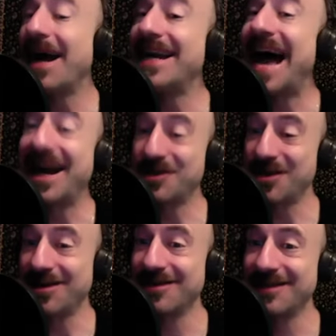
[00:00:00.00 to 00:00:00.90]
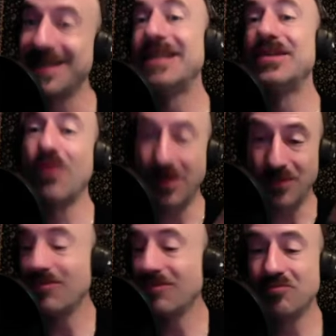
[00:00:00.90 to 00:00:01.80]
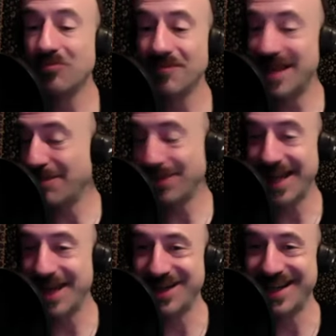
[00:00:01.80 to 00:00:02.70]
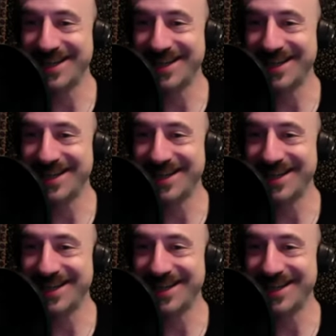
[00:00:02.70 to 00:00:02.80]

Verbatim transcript: actor, is what the implication is.